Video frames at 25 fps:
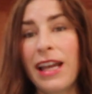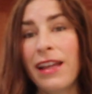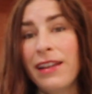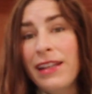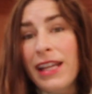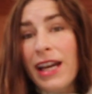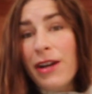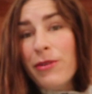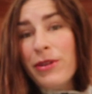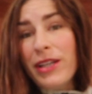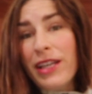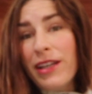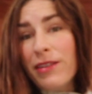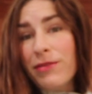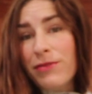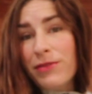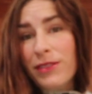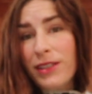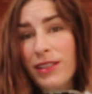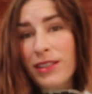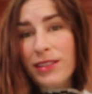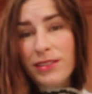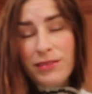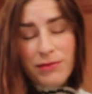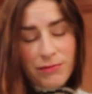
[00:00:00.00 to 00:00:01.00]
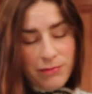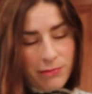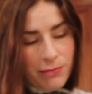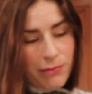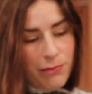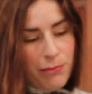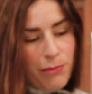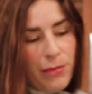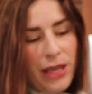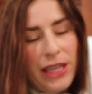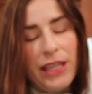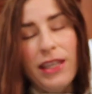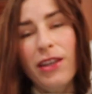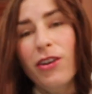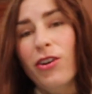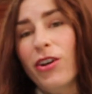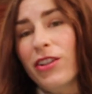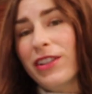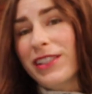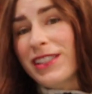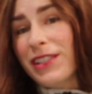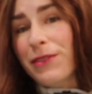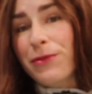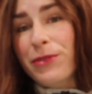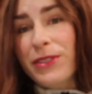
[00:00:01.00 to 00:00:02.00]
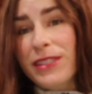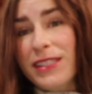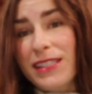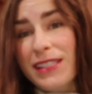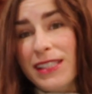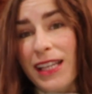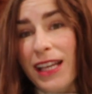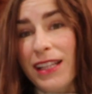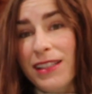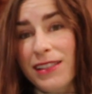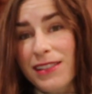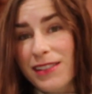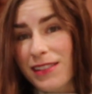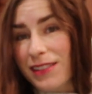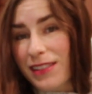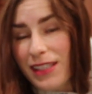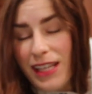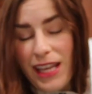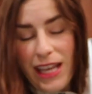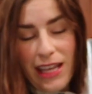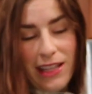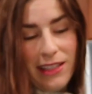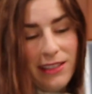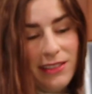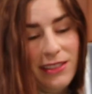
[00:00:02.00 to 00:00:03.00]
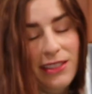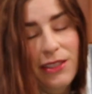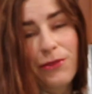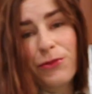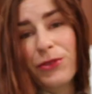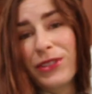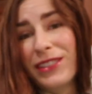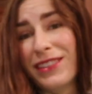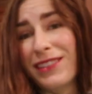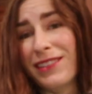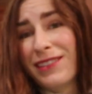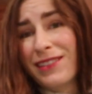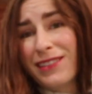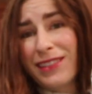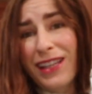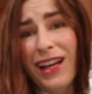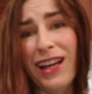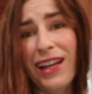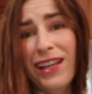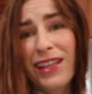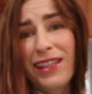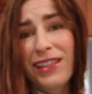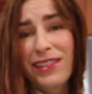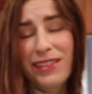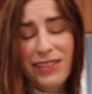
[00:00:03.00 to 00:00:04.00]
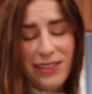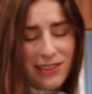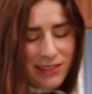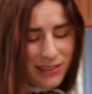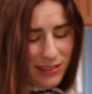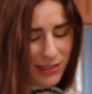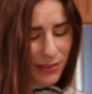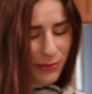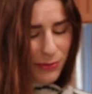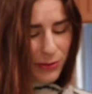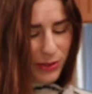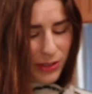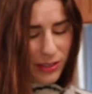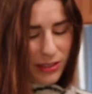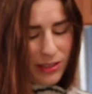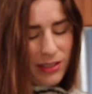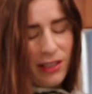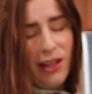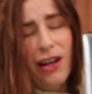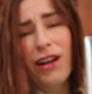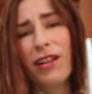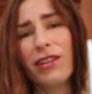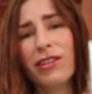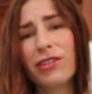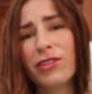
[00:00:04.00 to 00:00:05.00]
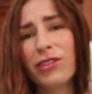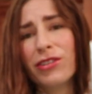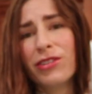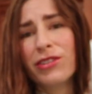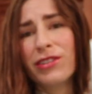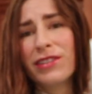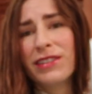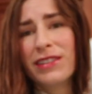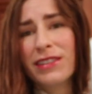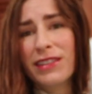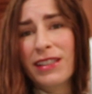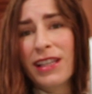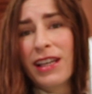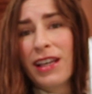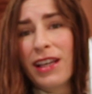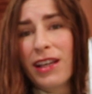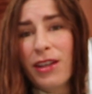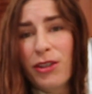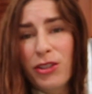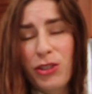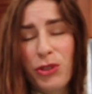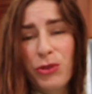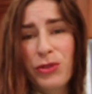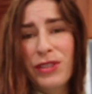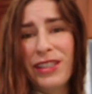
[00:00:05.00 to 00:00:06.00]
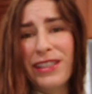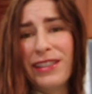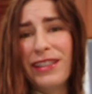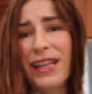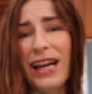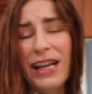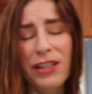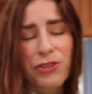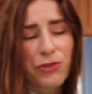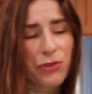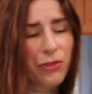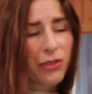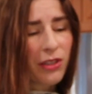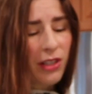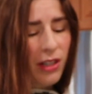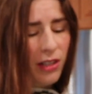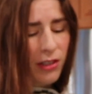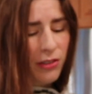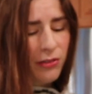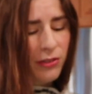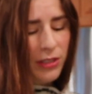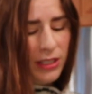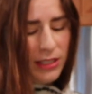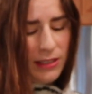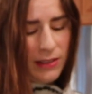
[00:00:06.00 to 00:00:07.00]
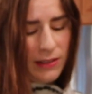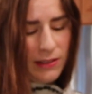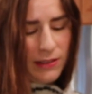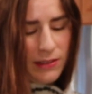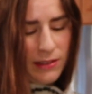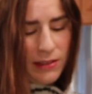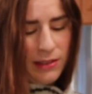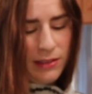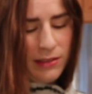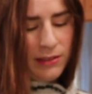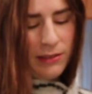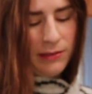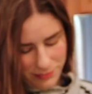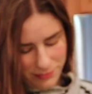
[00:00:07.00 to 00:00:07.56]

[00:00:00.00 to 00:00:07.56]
And now I have fun making all the different scents and different designs and different colors using natural colorants.